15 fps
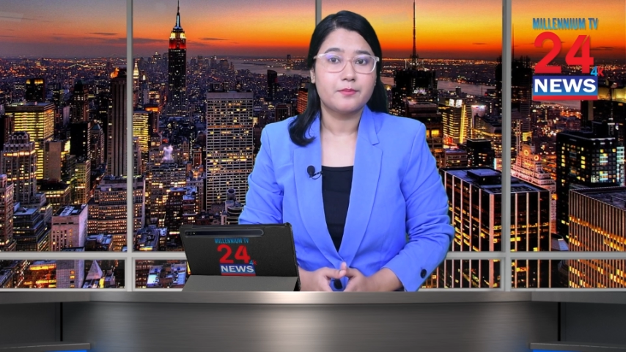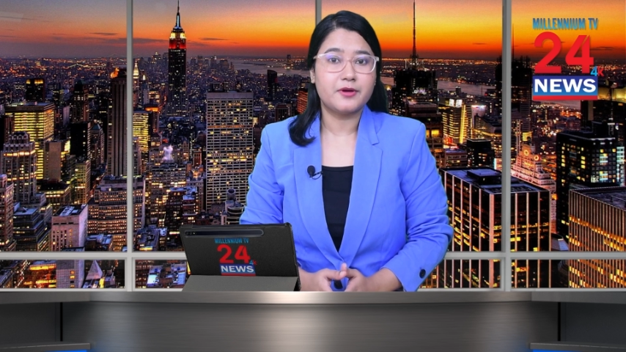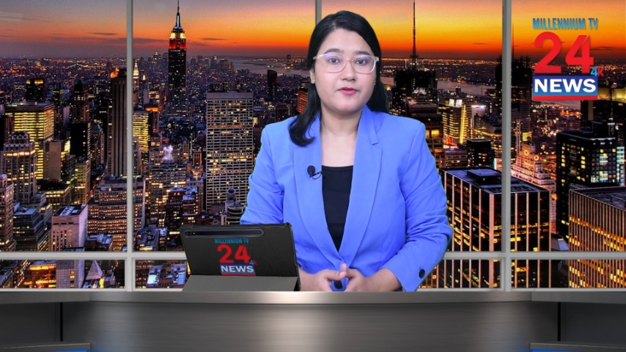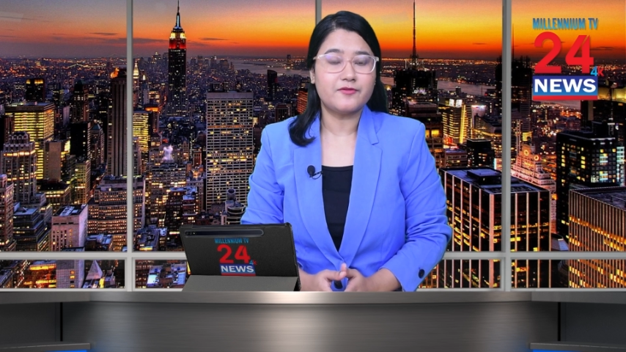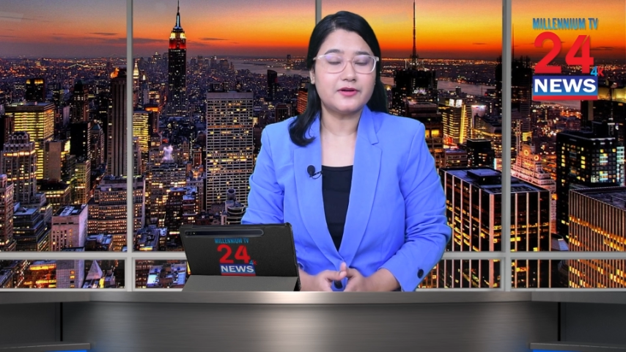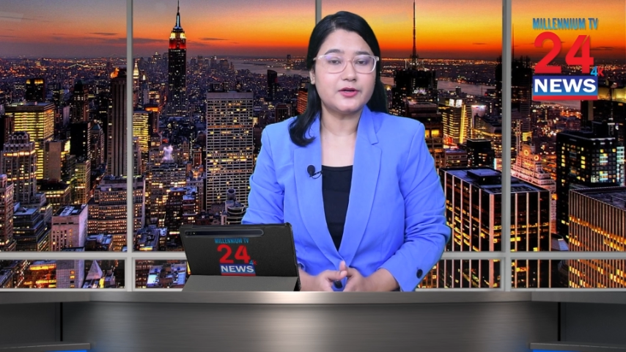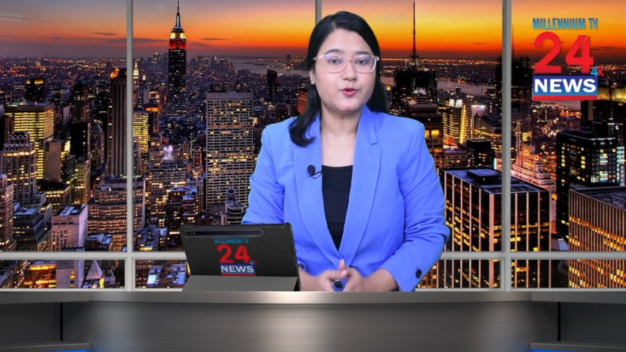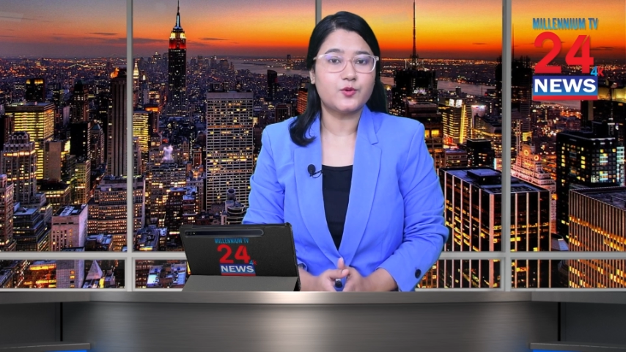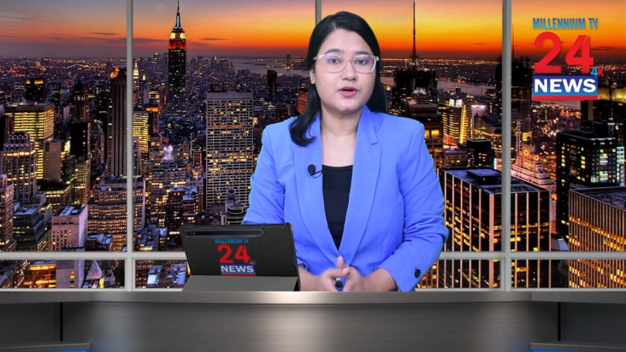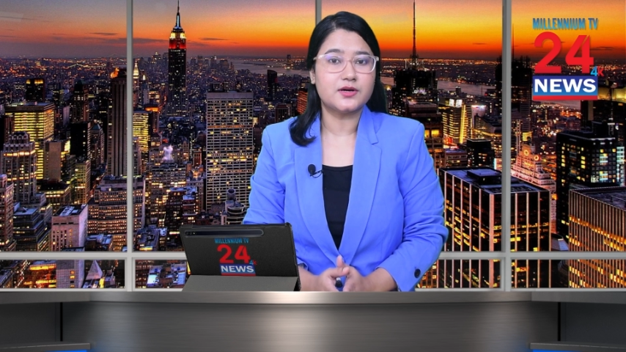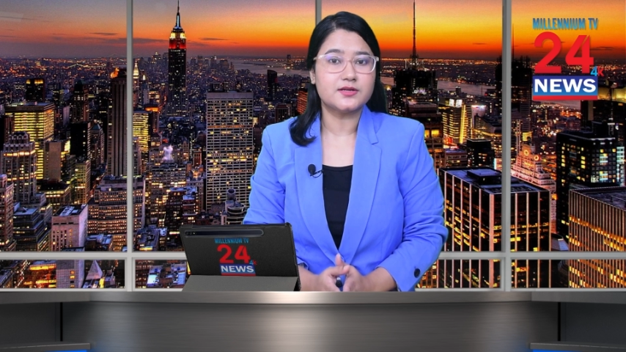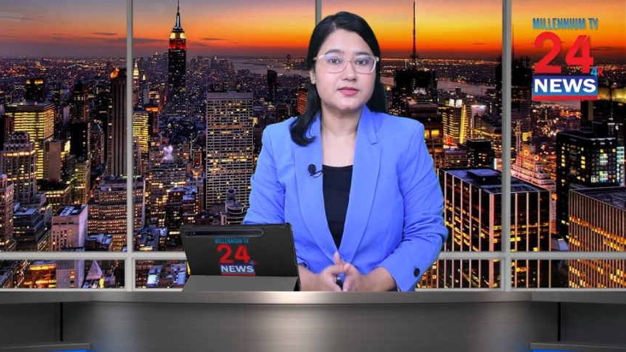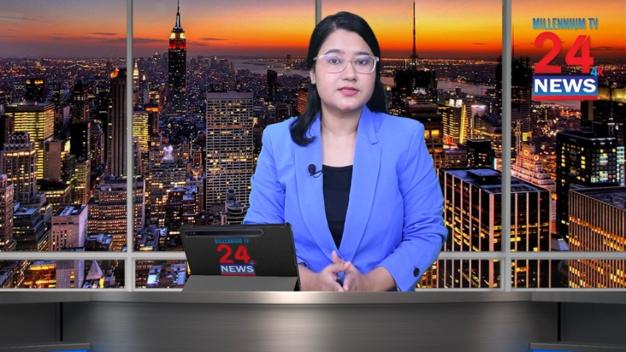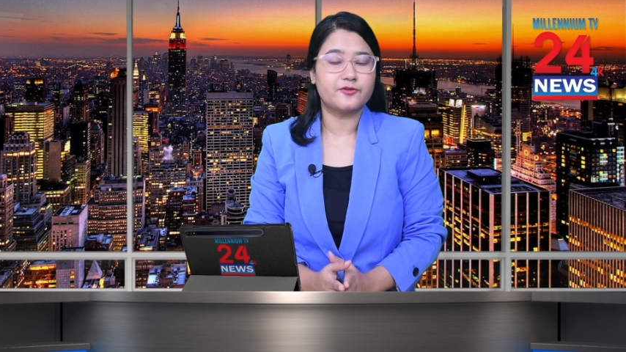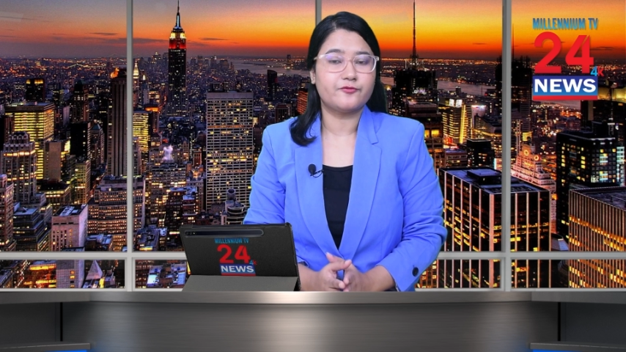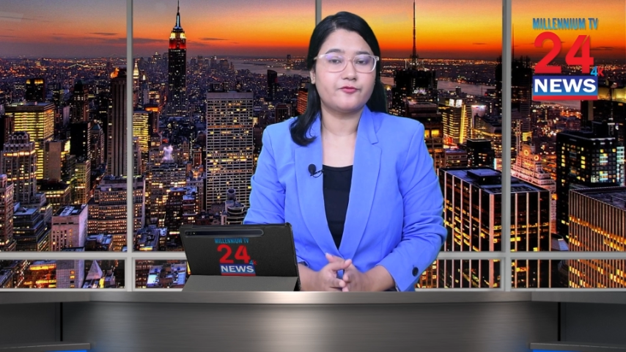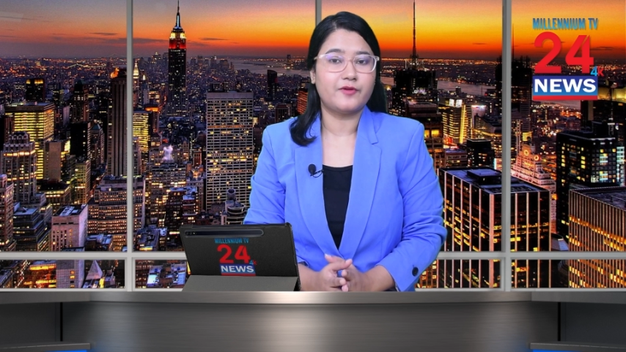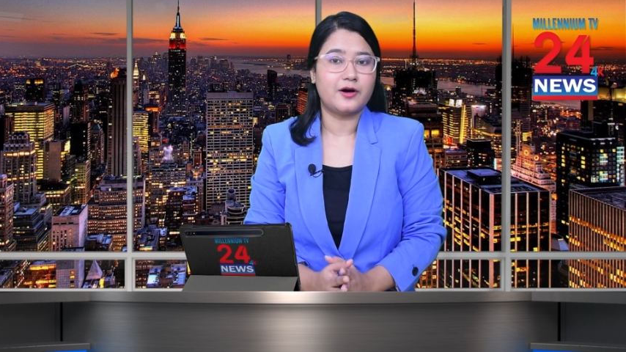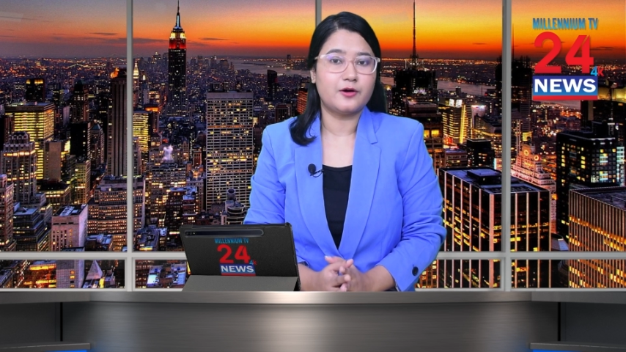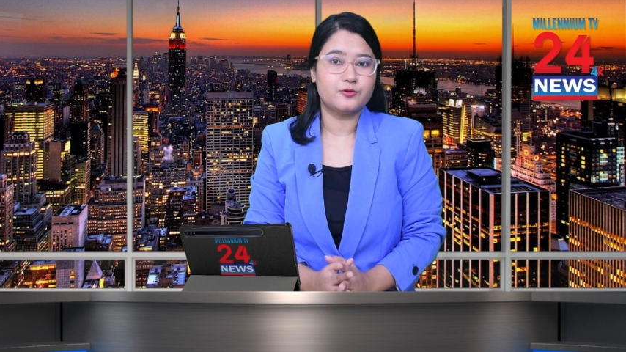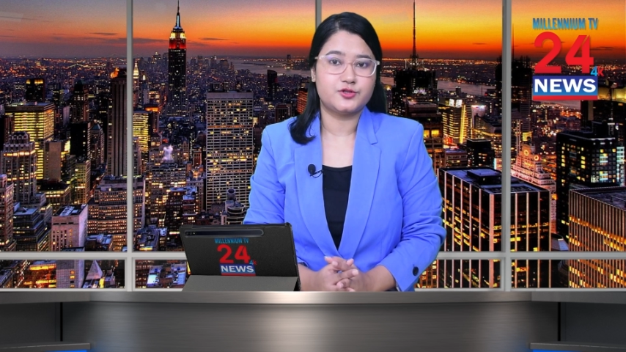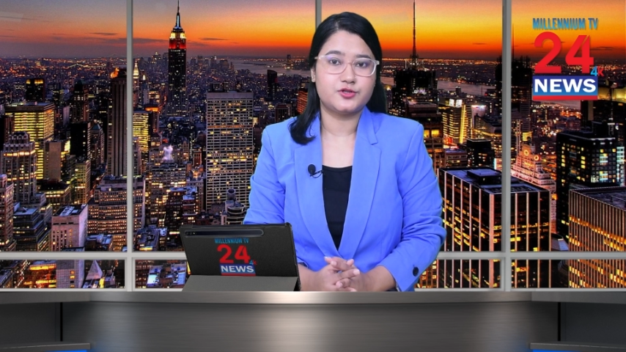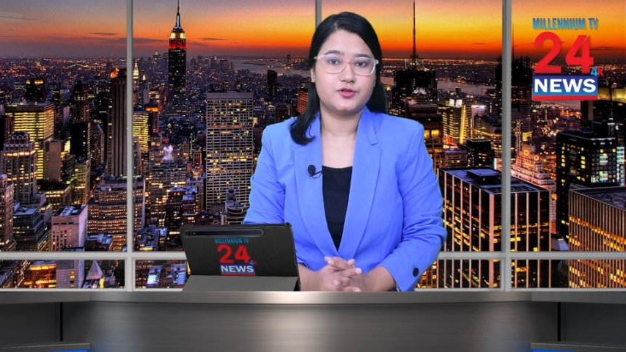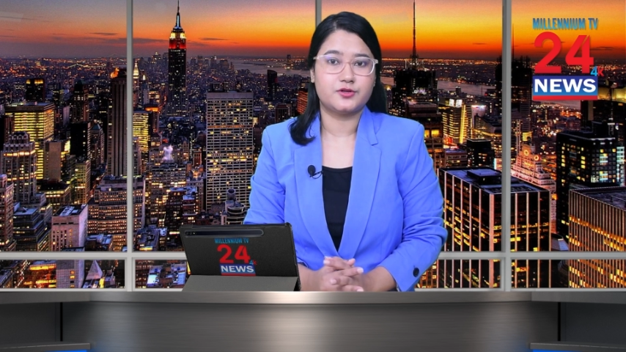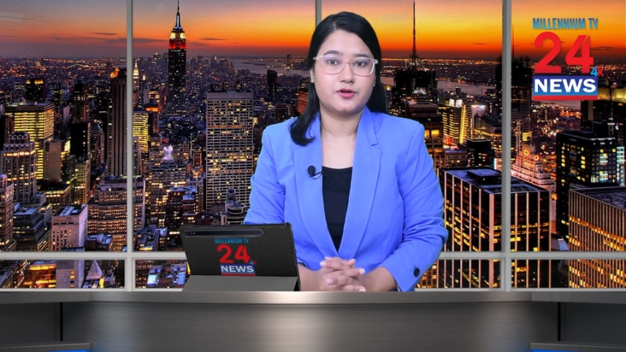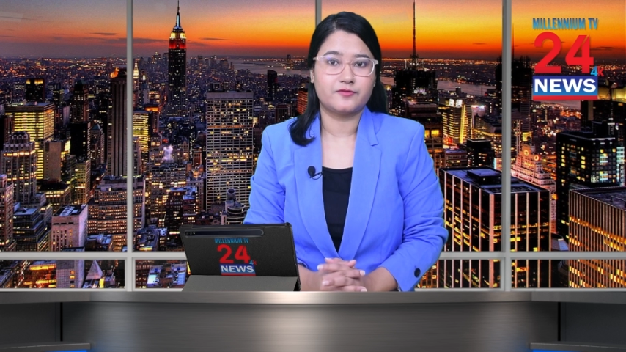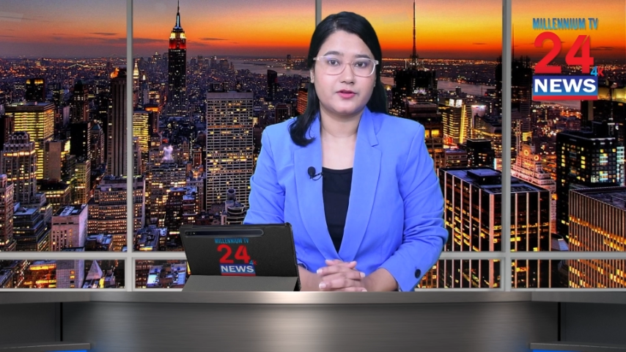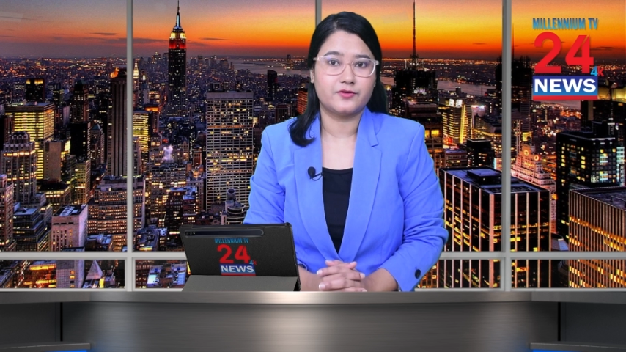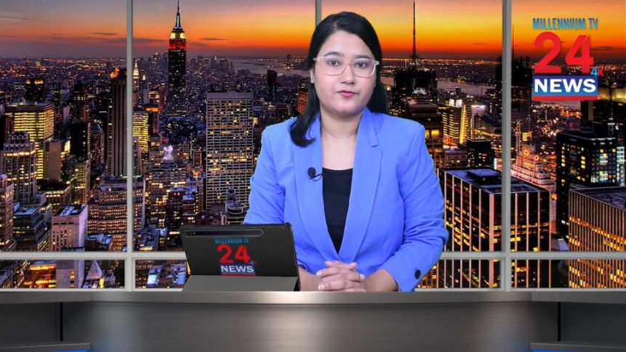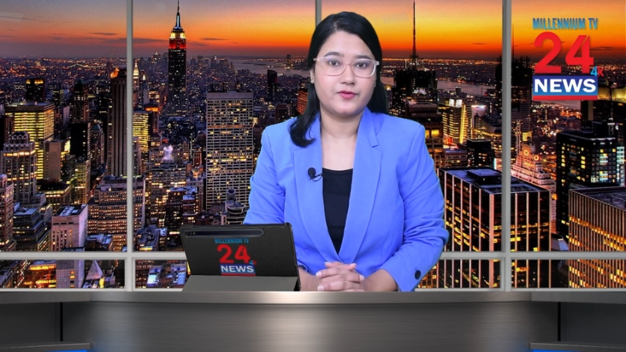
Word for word: Beverly was the founder of the